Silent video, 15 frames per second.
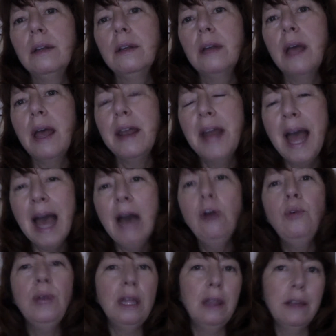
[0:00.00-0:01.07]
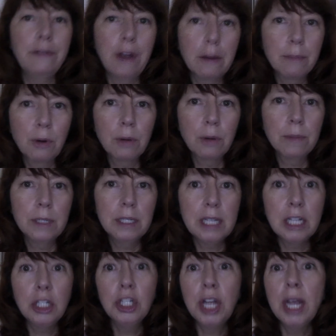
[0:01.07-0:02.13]
and how we live our purpose
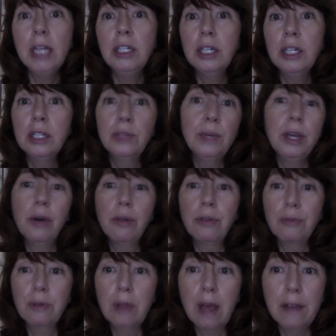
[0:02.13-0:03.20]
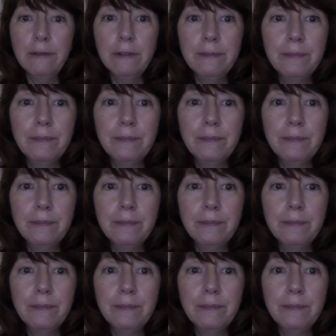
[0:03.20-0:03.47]
can change as we go through life.